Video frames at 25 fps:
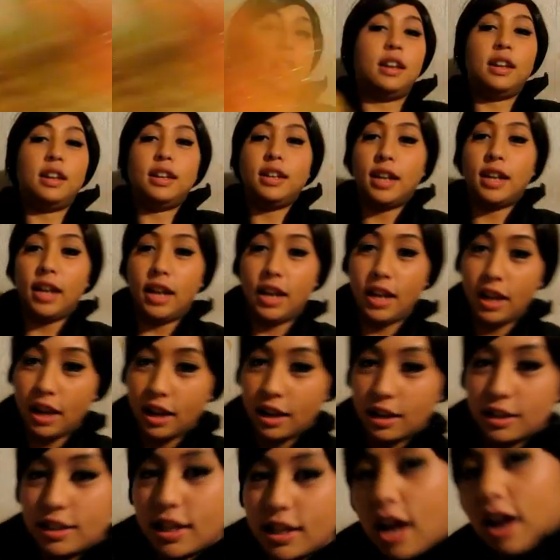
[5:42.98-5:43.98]
And
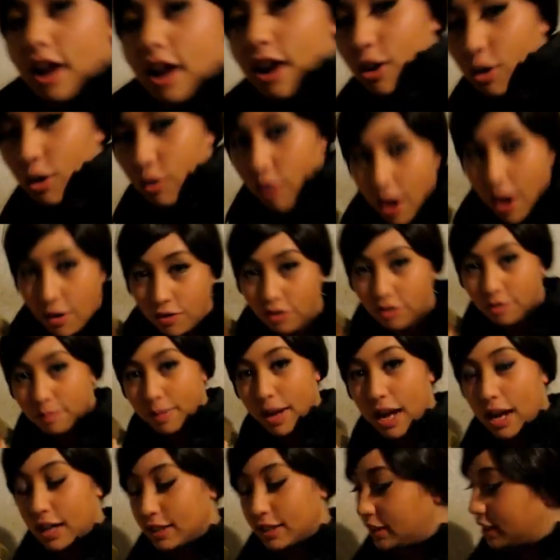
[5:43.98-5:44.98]
here's our raffle
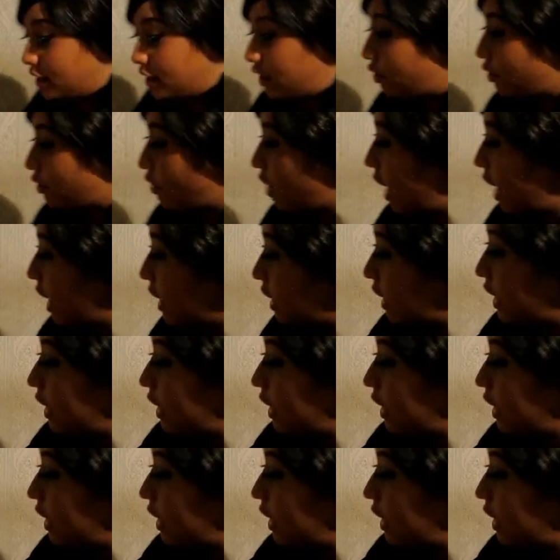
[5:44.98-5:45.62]
basket right